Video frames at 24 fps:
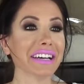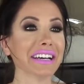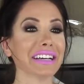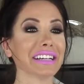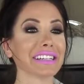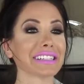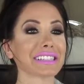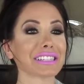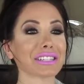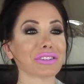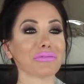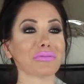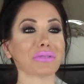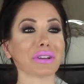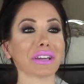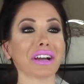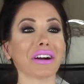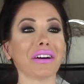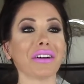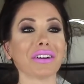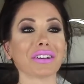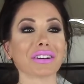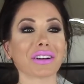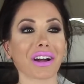So we
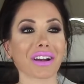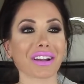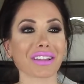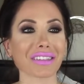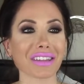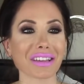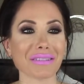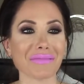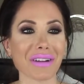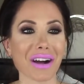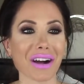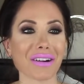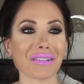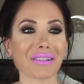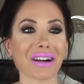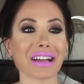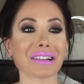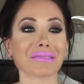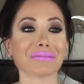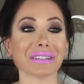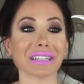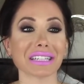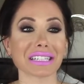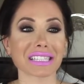all got a limo
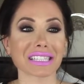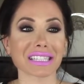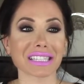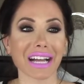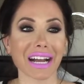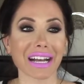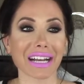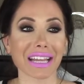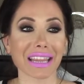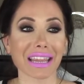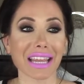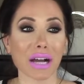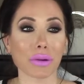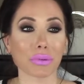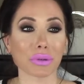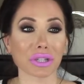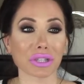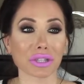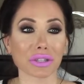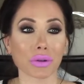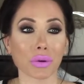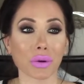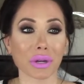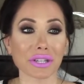and we decided that we
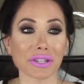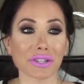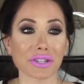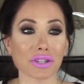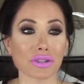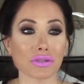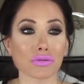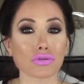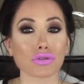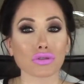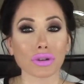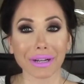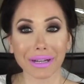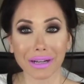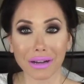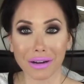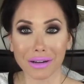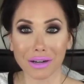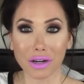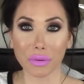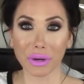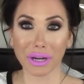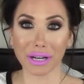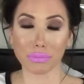are going to drink on
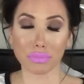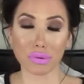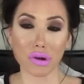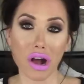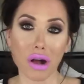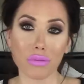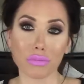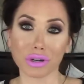our way to prom.